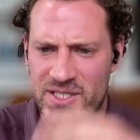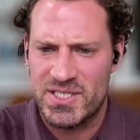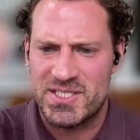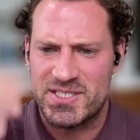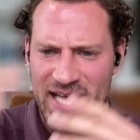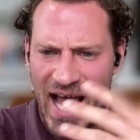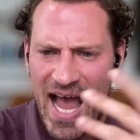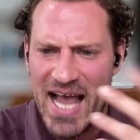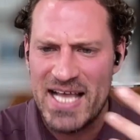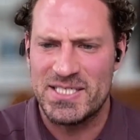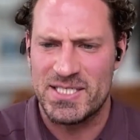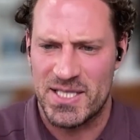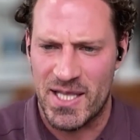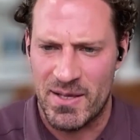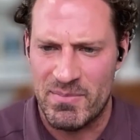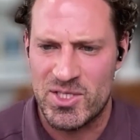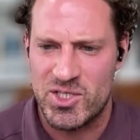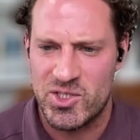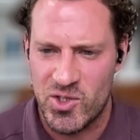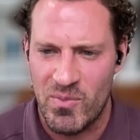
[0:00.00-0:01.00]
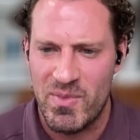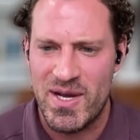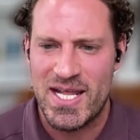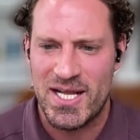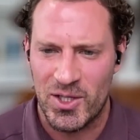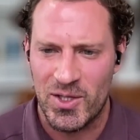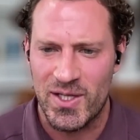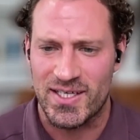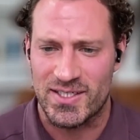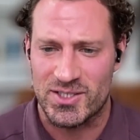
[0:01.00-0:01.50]
size of them, it's so many
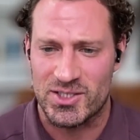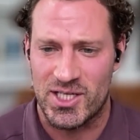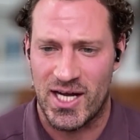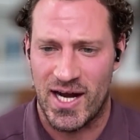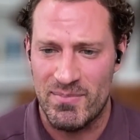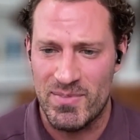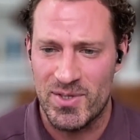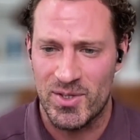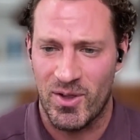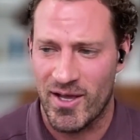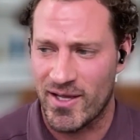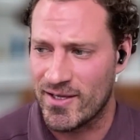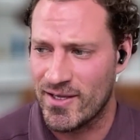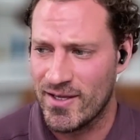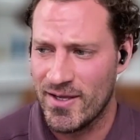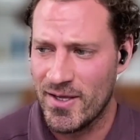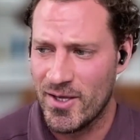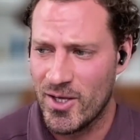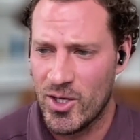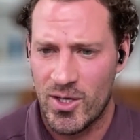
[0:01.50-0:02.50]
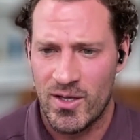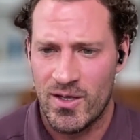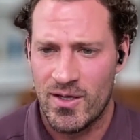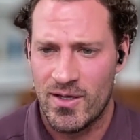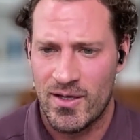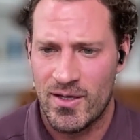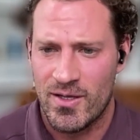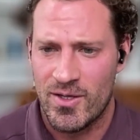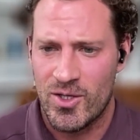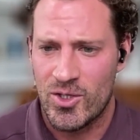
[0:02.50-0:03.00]
clicks. And I'd be like,
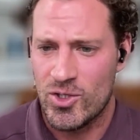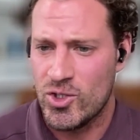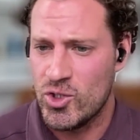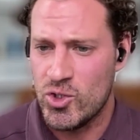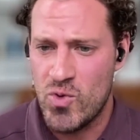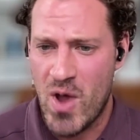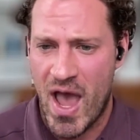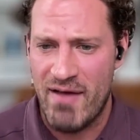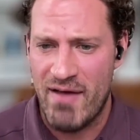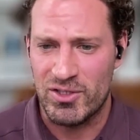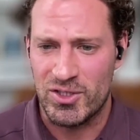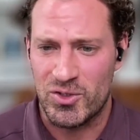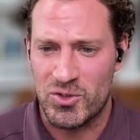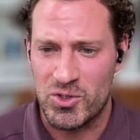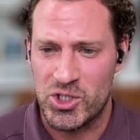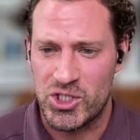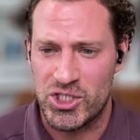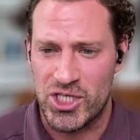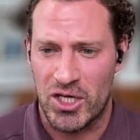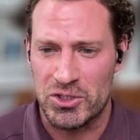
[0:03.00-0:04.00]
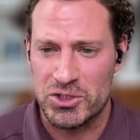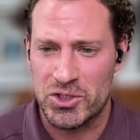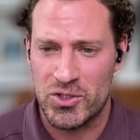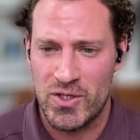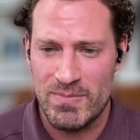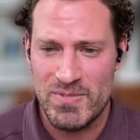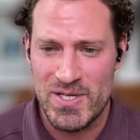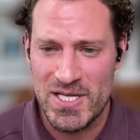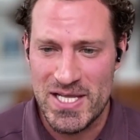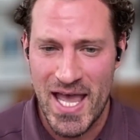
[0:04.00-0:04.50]
you haven't learned shell
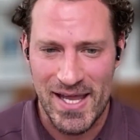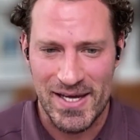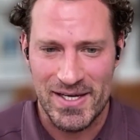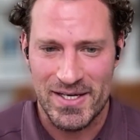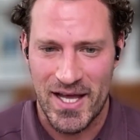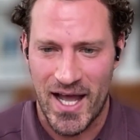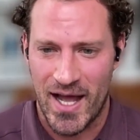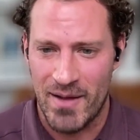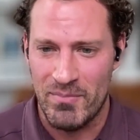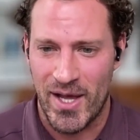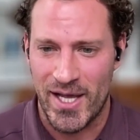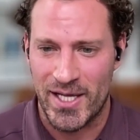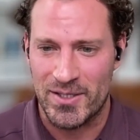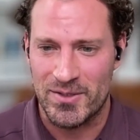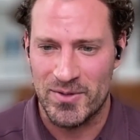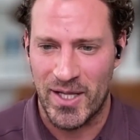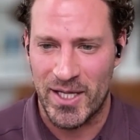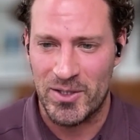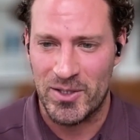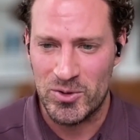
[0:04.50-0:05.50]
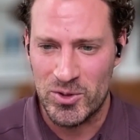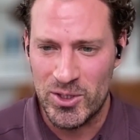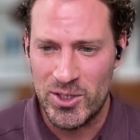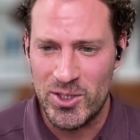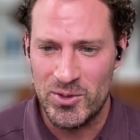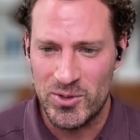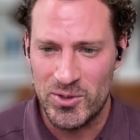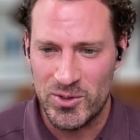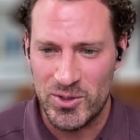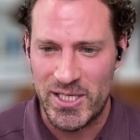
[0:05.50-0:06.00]
scripting yet? I'm like
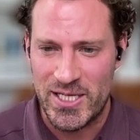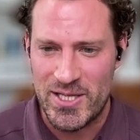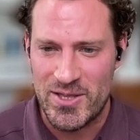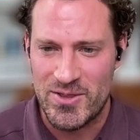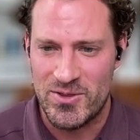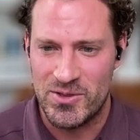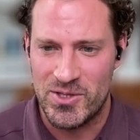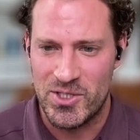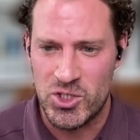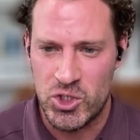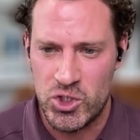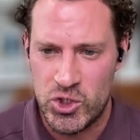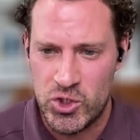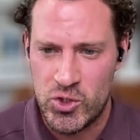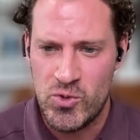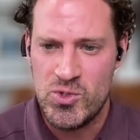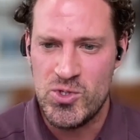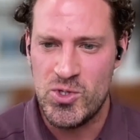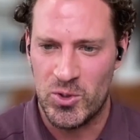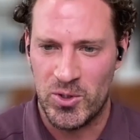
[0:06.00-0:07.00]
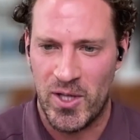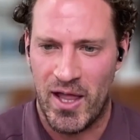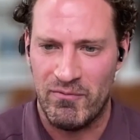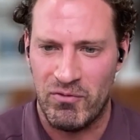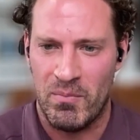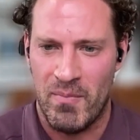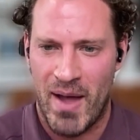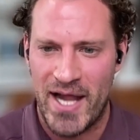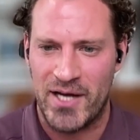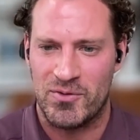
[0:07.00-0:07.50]
literally the junior level
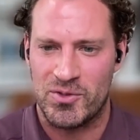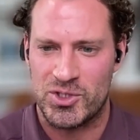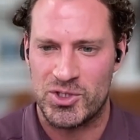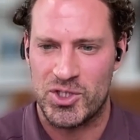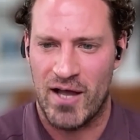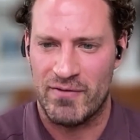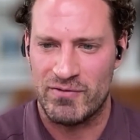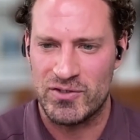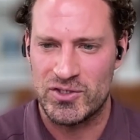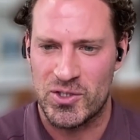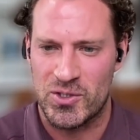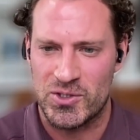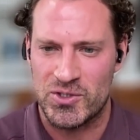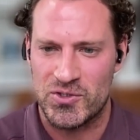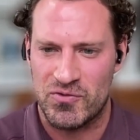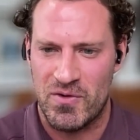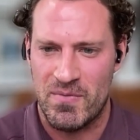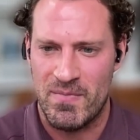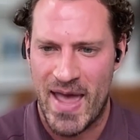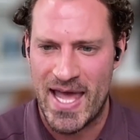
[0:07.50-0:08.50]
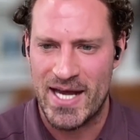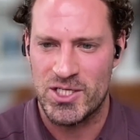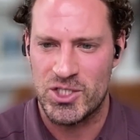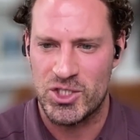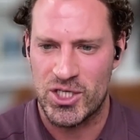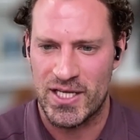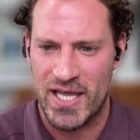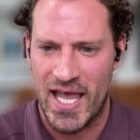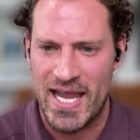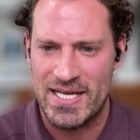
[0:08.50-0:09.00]
Microsoft certs for
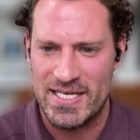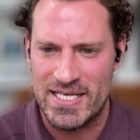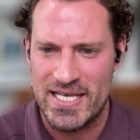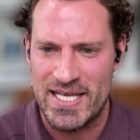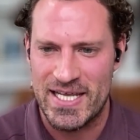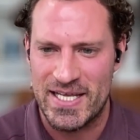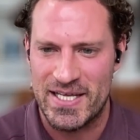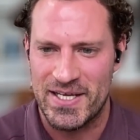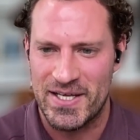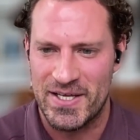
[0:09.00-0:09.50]
managing AD